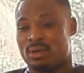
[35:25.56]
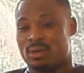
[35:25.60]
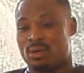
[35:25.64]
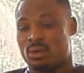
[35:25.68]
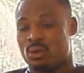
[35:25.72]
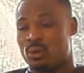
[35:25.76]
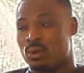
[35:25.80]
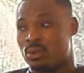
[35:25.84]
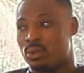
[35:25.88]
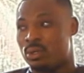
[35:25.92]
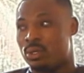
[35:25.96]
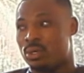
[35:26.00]

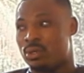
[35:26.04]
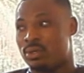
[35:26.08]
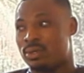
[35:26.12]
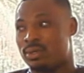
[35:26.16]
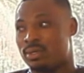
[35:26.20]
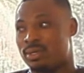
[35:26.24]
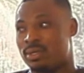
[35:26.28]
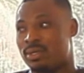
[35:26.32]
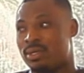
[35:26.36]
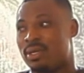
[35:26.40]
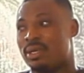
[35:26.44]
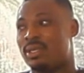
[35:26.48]
hold on,
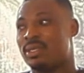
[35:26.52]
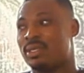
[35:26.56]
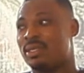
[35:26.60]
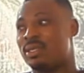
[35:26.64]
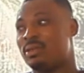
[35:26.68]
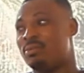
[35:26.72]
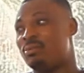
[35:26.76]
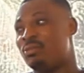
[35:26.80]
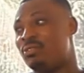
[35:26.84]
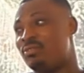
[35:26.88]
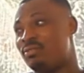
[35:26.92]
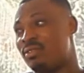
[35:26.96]
and
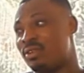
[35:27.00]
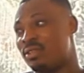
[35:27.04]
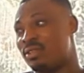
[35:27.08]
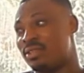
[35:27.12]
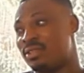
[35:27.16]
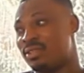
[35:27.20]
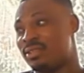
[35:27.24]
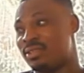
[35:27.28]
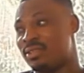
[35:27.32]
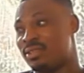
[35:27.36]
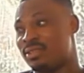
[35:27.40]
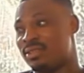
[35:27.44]
then move on.
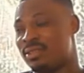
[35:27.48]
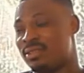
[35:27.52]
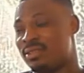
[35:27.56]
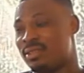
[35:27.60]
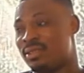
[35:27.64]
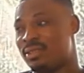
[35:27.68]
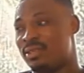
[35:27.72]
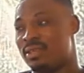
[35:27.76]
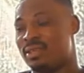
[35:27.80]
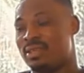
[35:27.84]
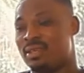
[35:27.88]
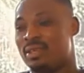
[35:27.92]

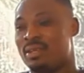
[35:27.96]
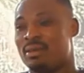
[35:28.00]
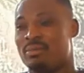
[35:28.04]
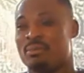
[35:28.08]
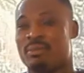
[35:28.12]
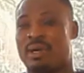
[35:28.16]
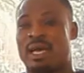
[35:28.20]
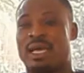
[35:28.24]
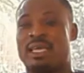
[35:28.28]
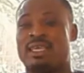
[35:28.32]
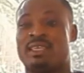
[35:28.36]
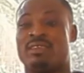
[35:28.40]

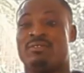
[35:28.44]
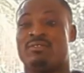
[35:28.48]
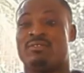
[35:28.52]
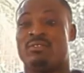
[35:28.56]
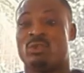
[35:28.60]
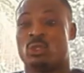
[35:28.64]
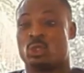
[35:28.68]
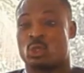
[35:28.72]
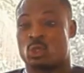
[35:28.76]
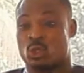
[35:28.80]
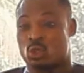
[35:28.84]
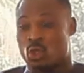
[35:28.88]
But if
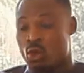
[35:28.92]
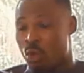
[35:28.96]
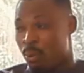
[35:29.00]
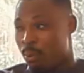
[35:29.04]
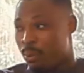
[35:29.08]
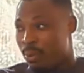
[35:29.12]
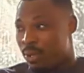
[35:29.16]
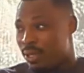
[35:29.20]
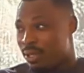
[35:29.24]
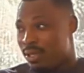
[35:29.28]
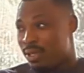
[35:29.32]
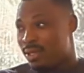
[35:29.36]
you
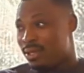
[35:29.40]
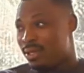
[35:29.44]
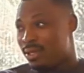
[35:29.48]
stop,